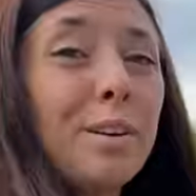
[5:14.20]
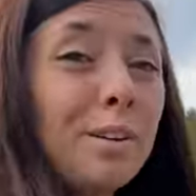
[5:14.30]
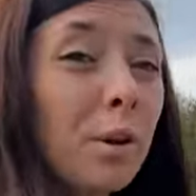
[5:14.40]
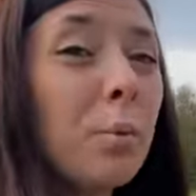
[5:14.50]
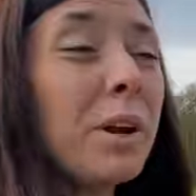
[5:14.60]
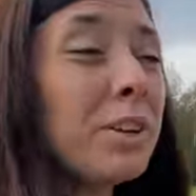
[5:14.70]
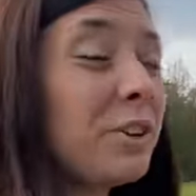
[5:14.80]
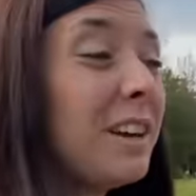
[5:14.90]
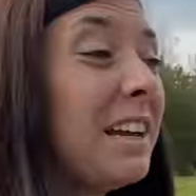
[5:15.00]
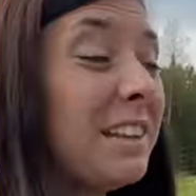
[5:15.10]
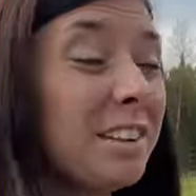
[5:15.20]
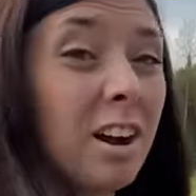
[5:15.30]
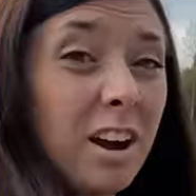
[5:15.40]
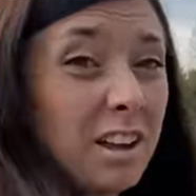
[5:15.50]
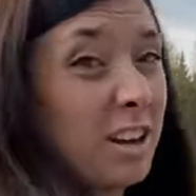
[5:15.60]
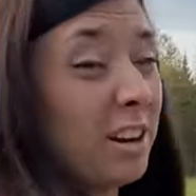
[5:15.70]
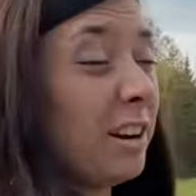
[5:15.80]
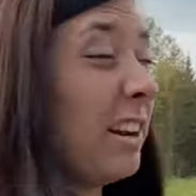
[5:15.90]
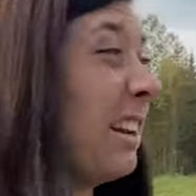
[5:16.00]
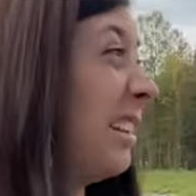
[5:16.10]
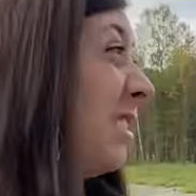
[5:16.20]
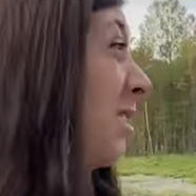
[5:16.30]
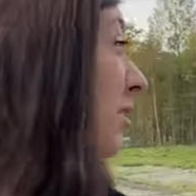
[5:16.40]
So winter is not here, it is